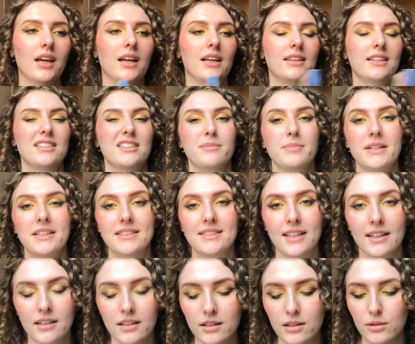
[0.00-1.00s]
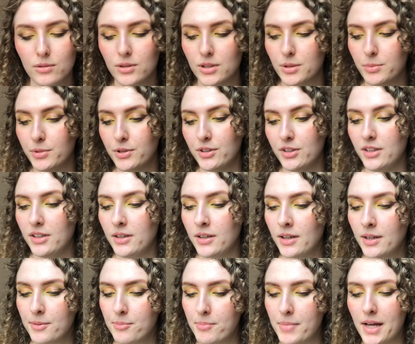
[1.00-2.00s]
This is my second Lunar Beauty
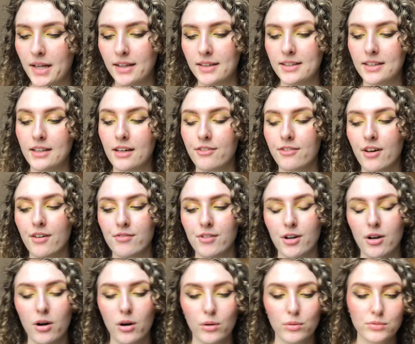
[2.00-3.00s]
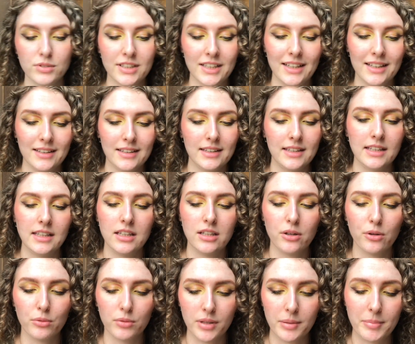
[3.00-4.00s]
palette that I've ever owned, and the
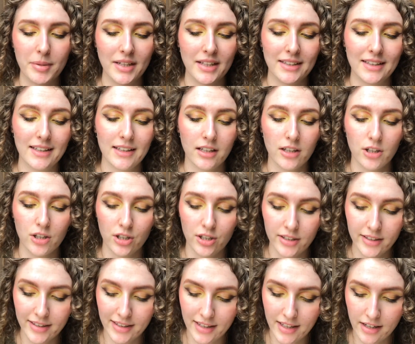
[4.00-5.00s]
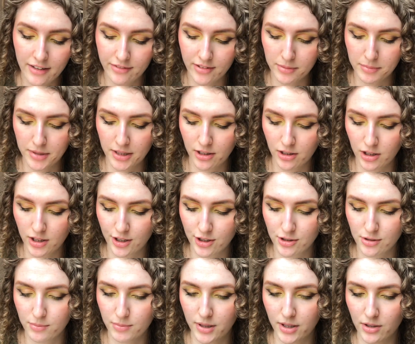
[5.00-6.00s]
only palette that I currently have in my
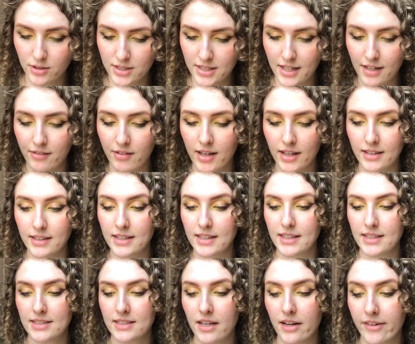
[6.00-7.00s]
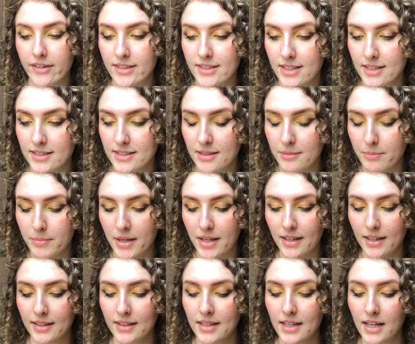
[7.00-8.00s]
collection, because I've had the Siren Sunset
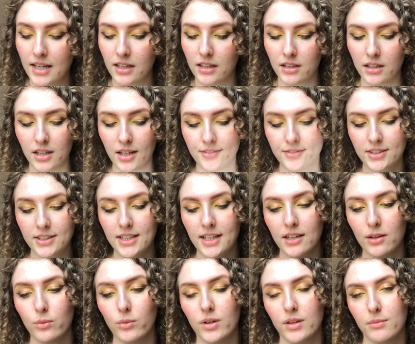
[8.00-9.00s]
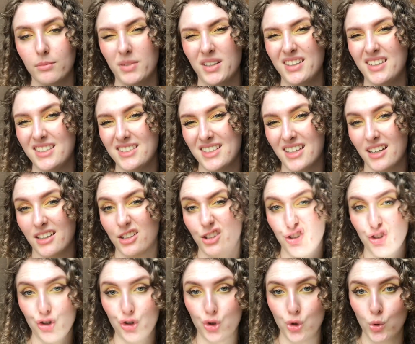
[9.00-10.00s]
palette, loved that one, but decided
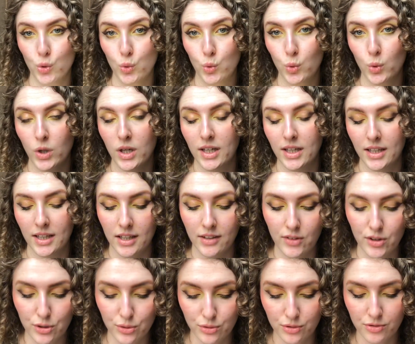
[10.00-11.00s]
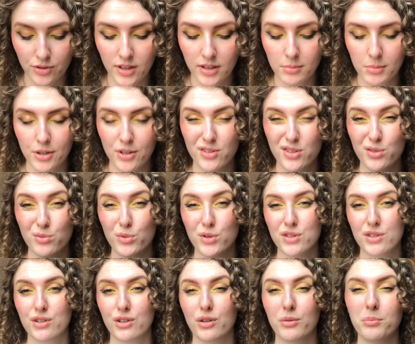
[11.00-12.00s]
to give it to a friend because it
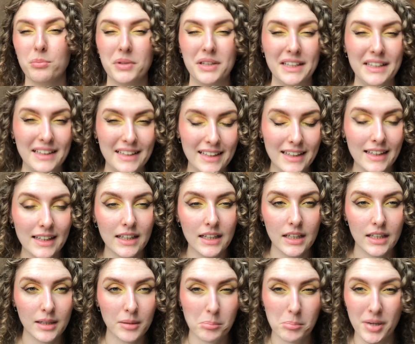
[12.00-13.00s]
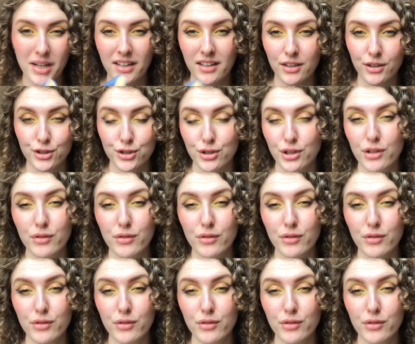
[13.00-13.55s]
wasn't completely my collection.